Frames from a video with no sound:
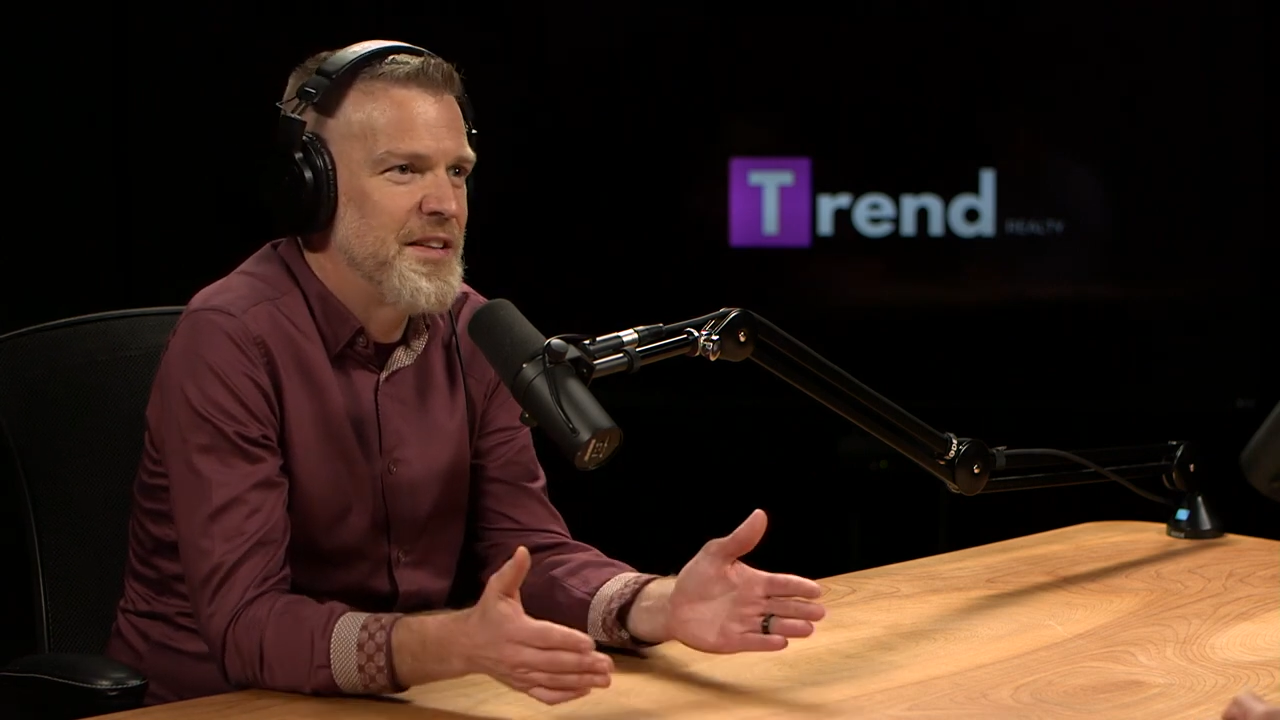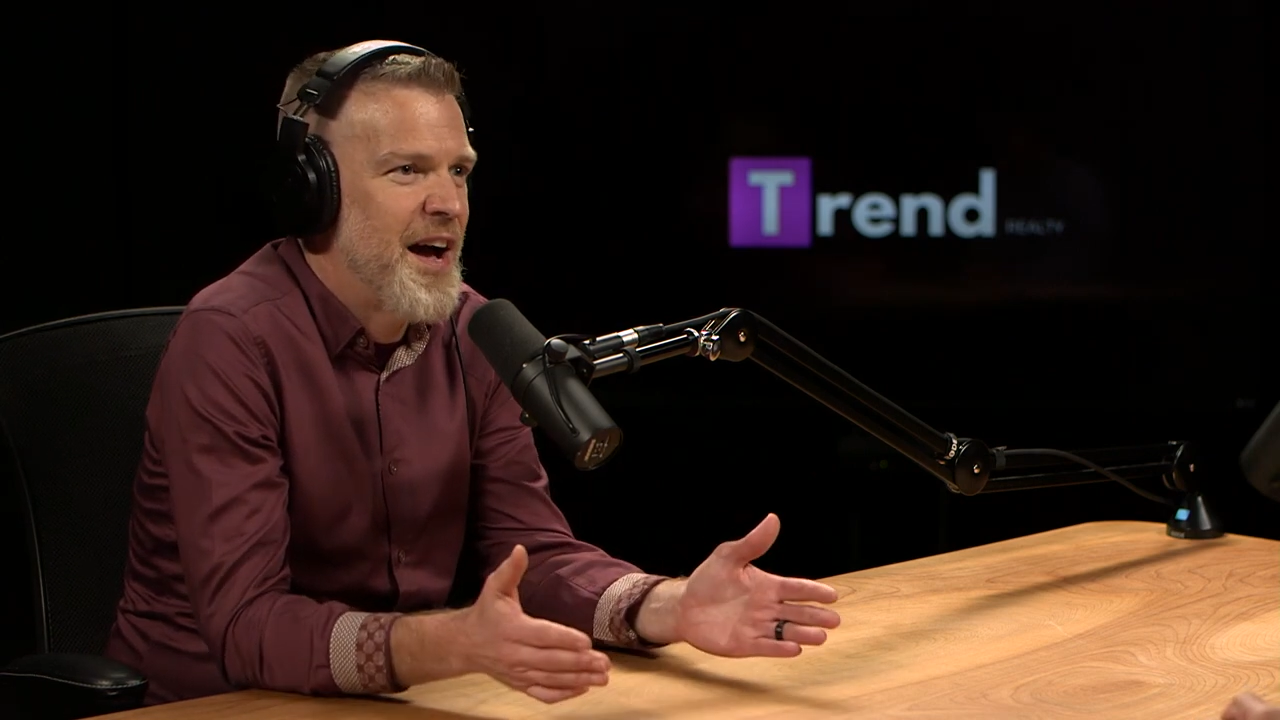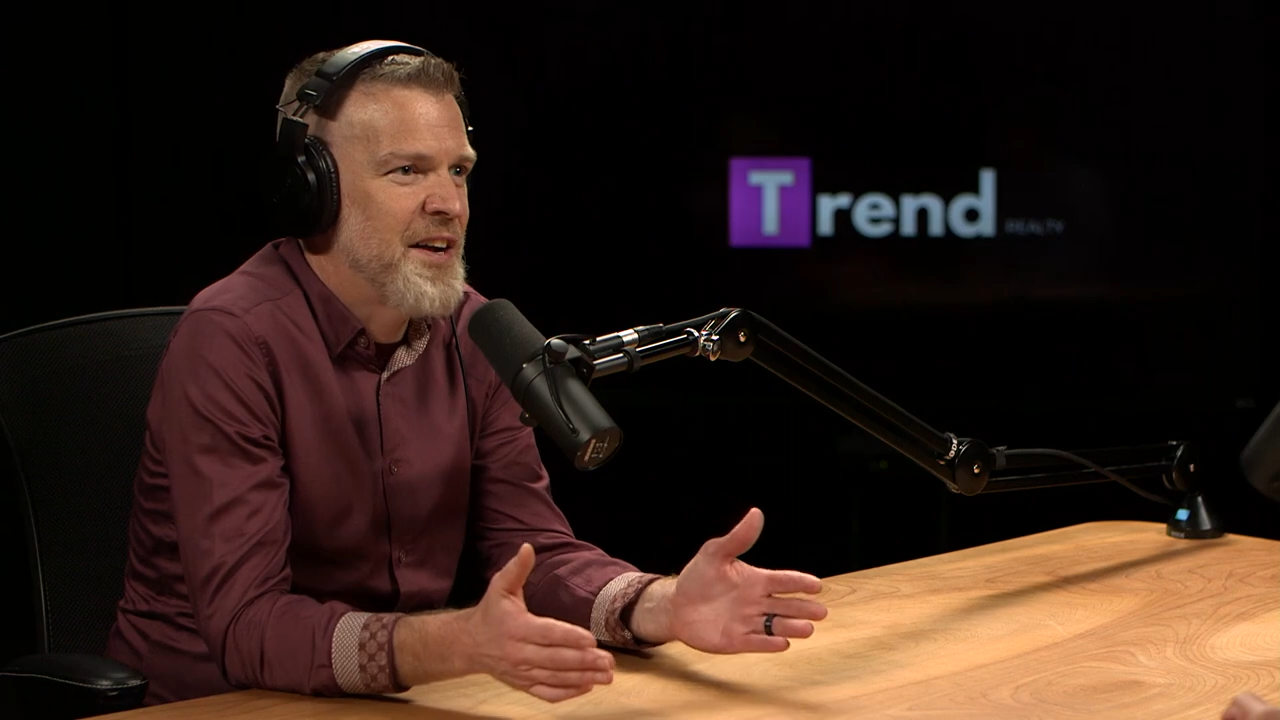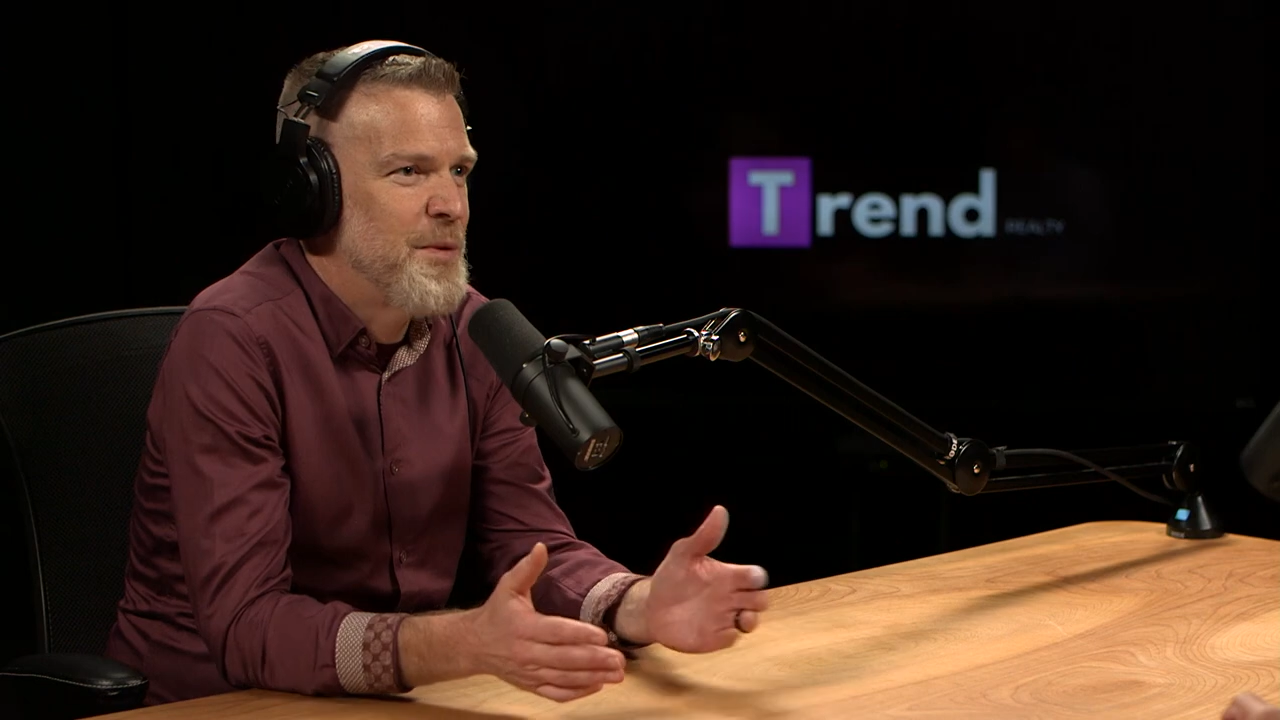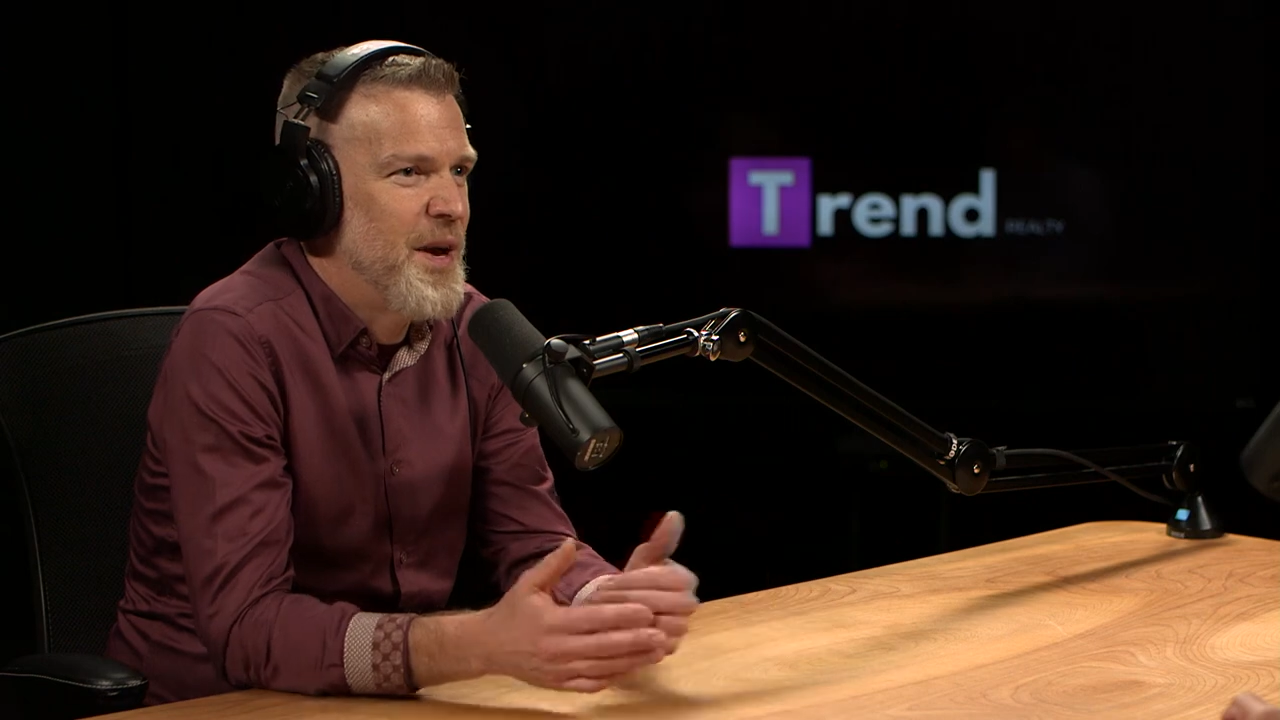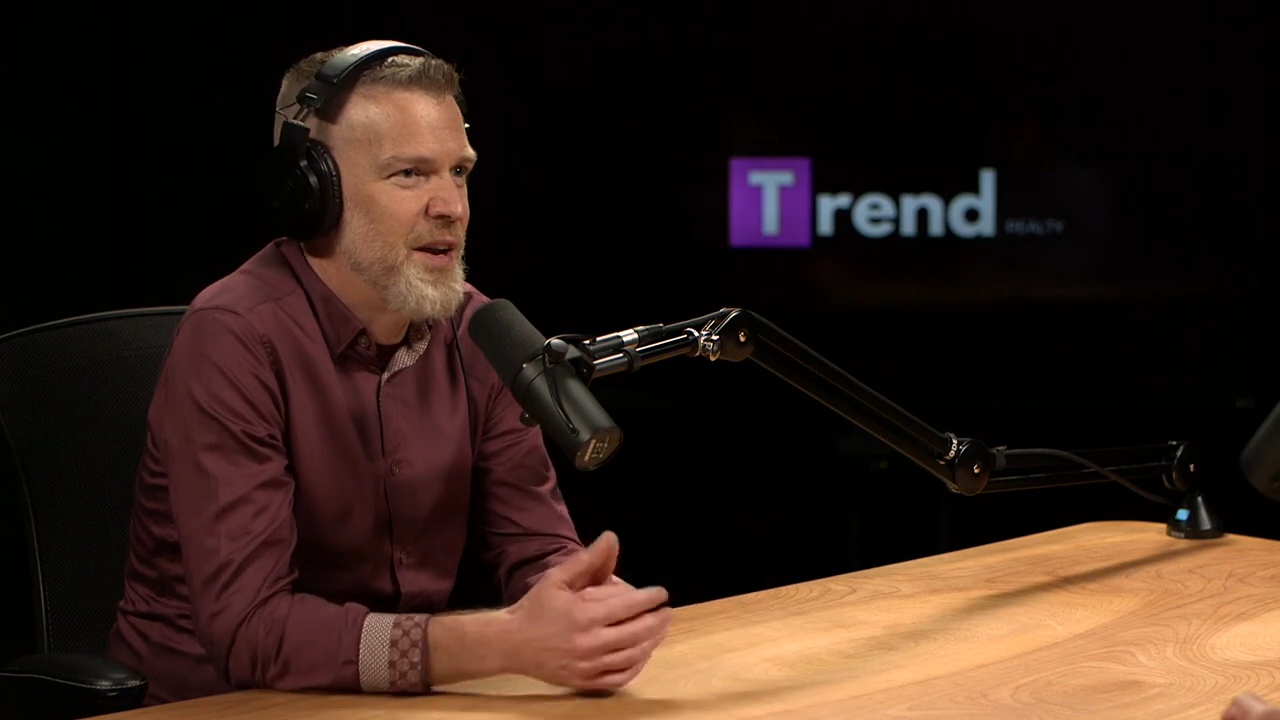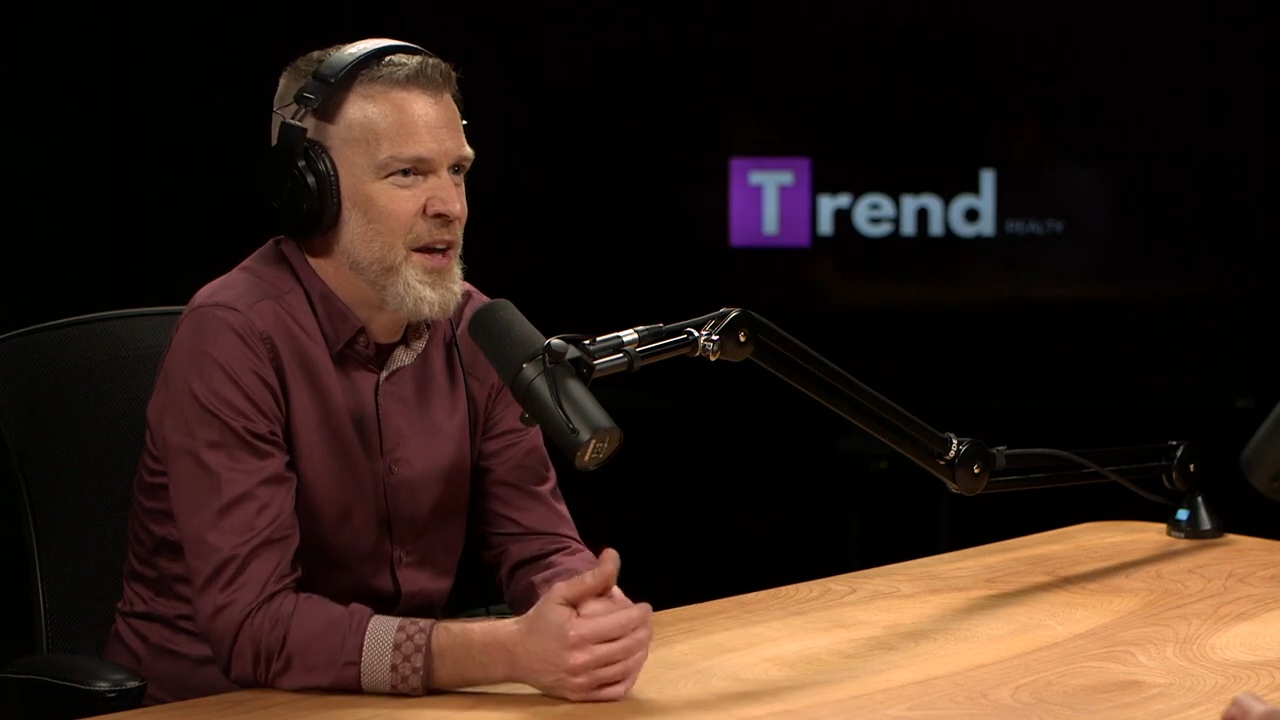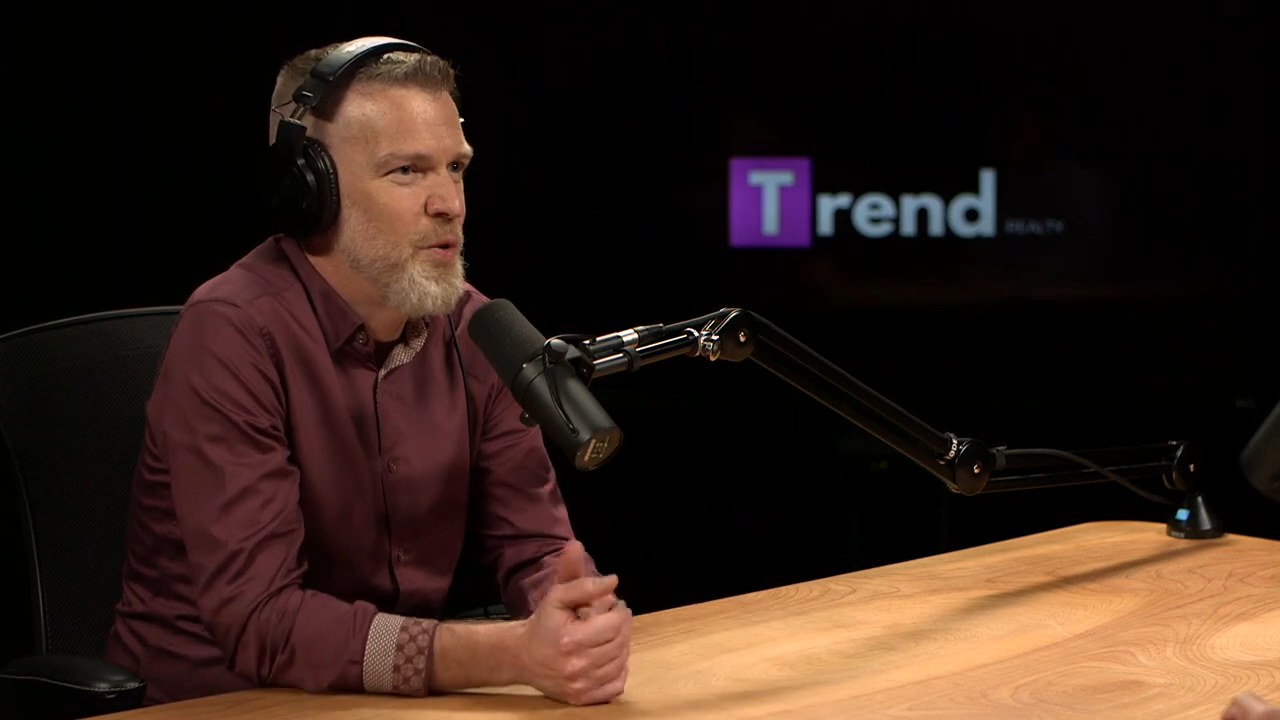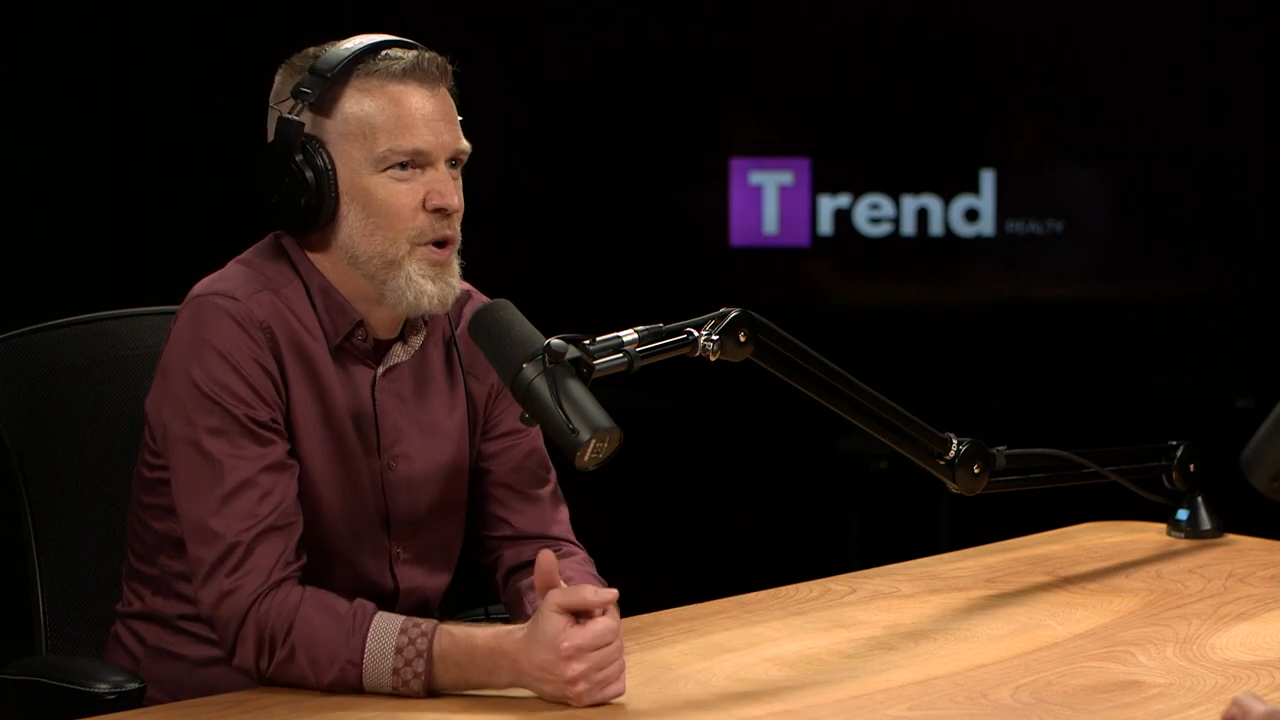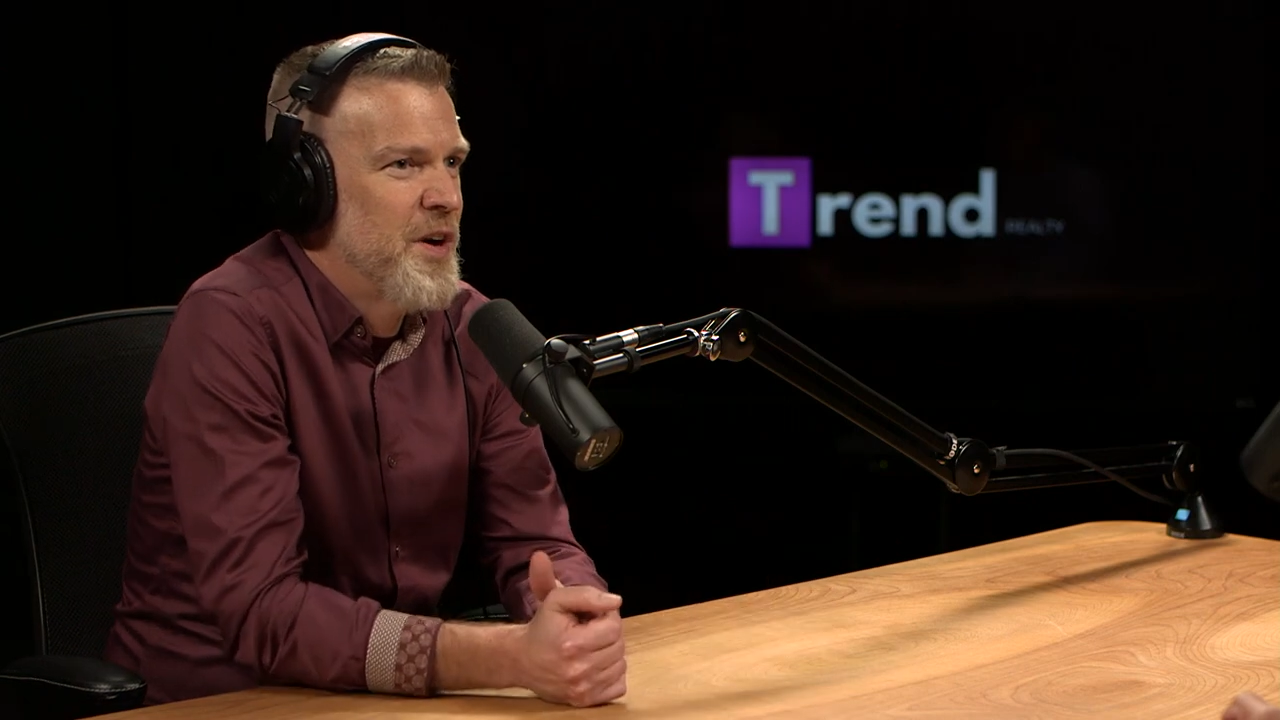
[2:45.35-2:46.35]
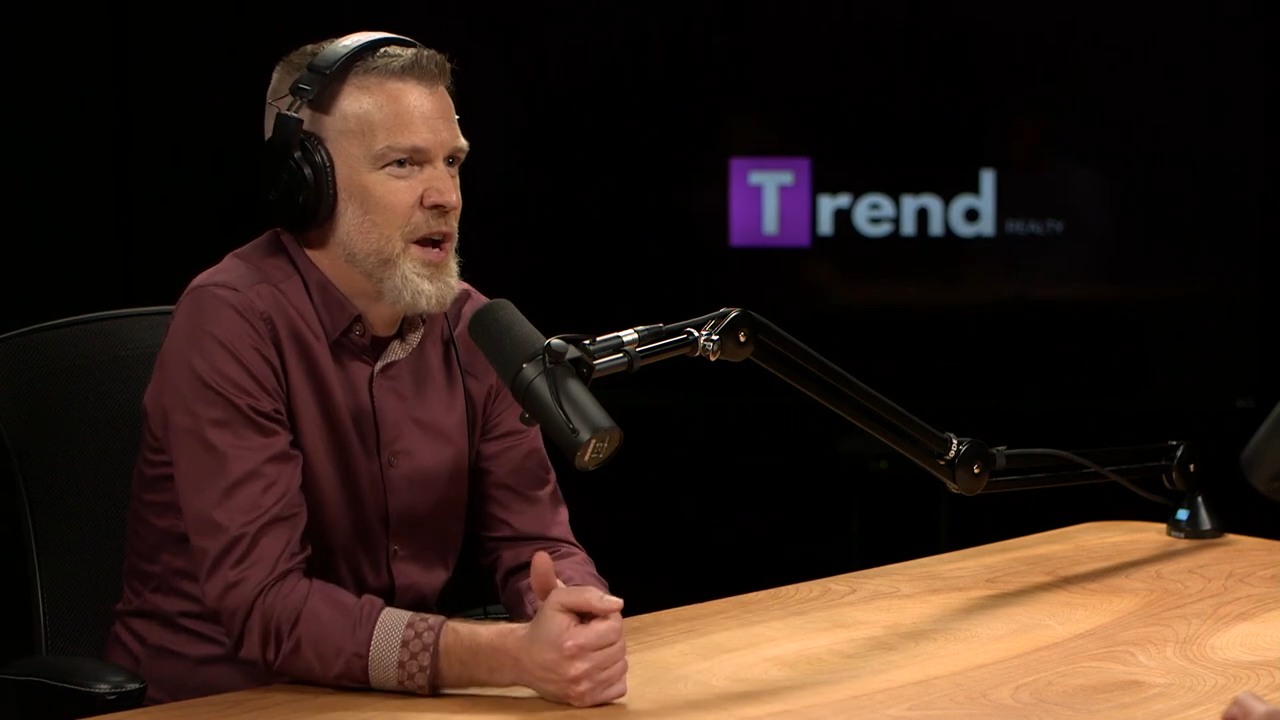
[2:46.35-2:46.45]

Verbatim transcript: document like where